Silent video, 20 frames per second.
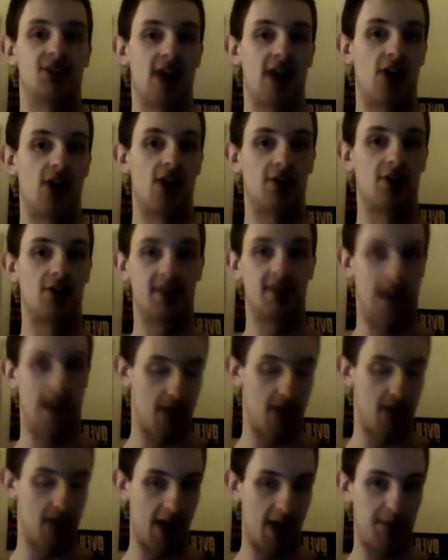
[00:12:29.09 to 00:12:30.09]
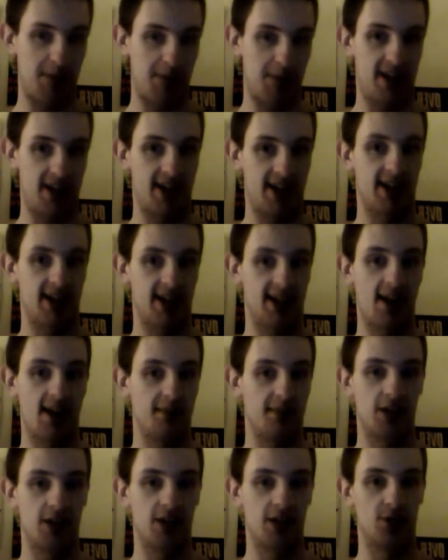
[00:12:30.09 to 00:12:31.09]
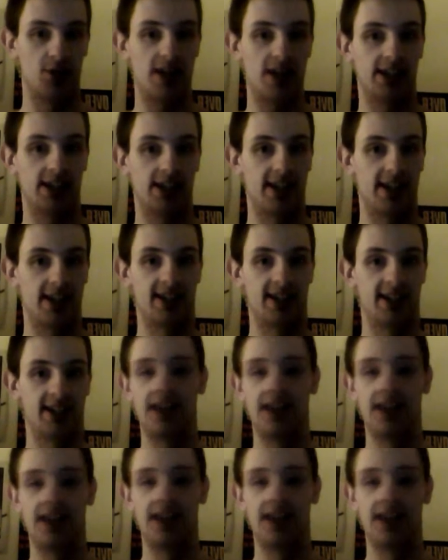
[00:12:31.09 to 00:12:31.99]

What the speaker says: Now, in my opinion, Hillary Clinton,